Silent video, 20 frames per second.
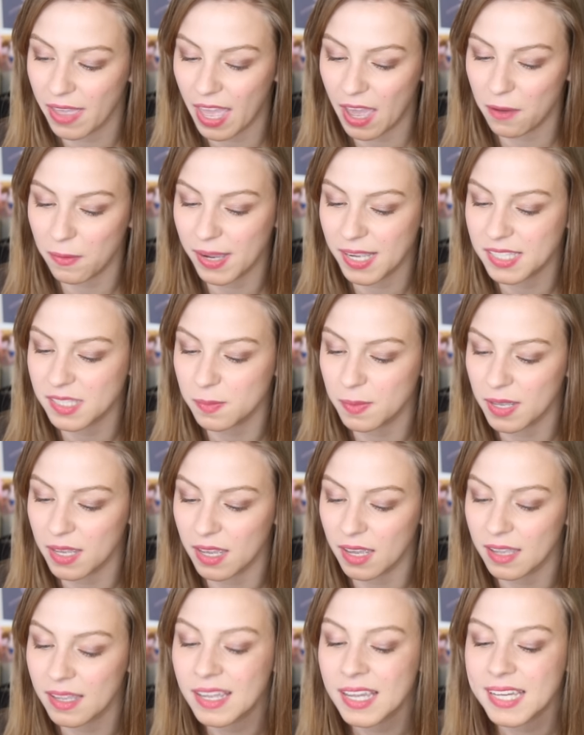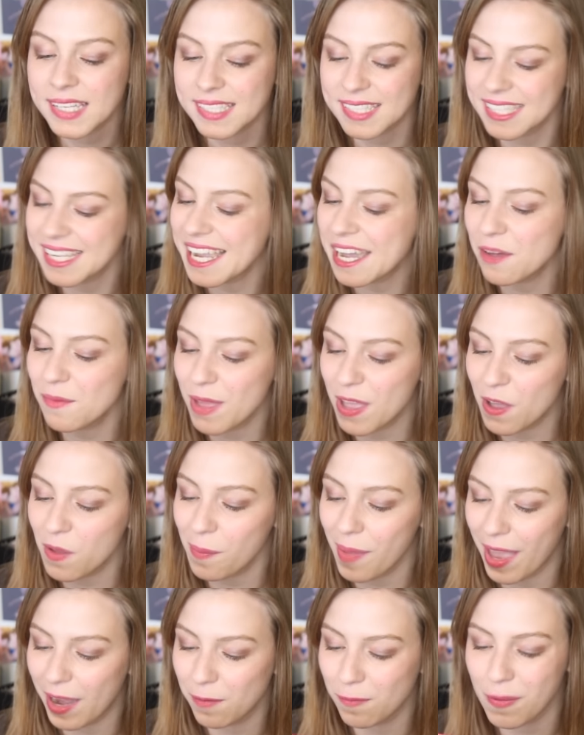Can't wait to be snail mail
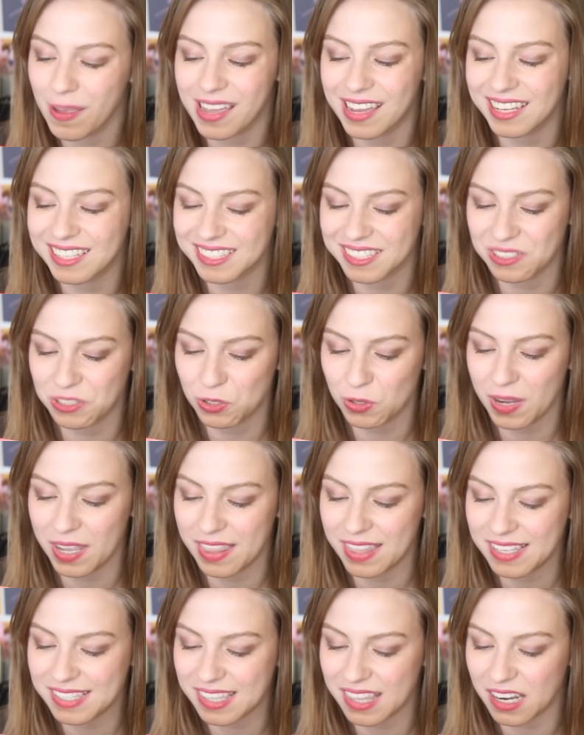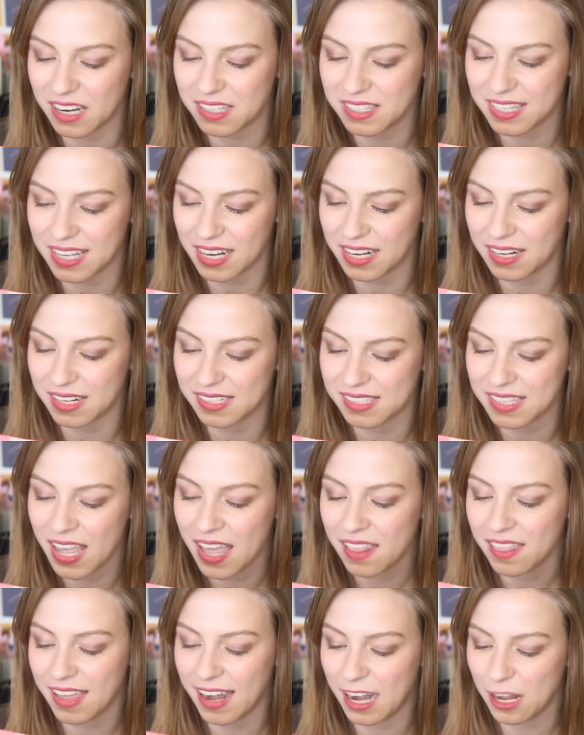pen pals. Enjoy these little stickers
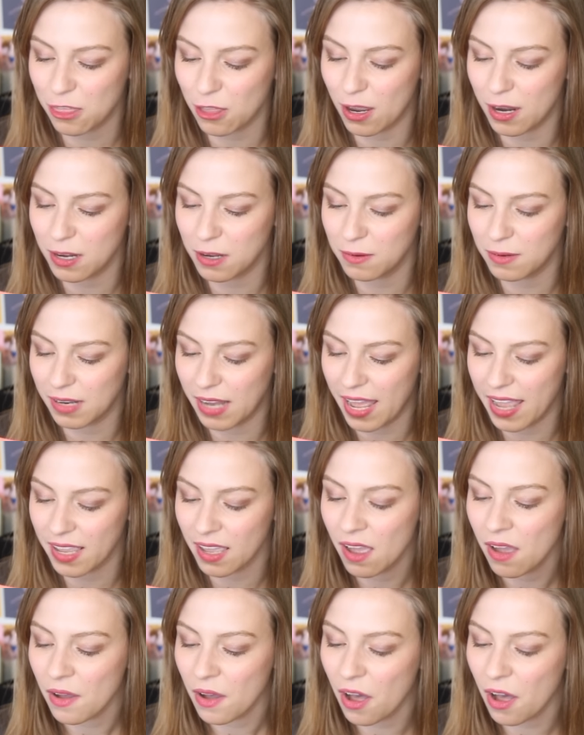that I thought you'd like.